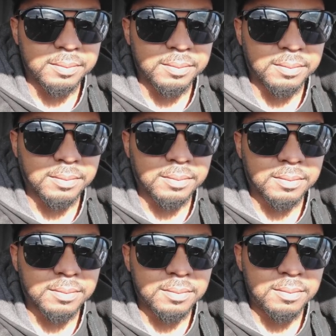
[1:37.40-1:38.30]

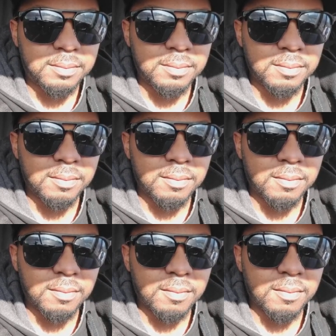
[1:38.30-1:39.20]

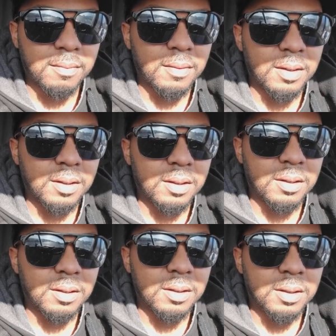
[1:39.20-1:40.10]

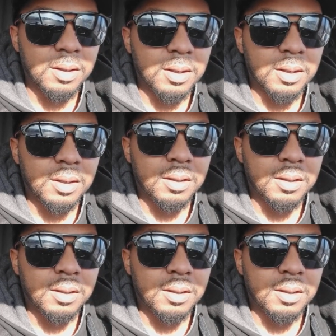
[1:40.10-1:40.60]
No one is speaking in this clip.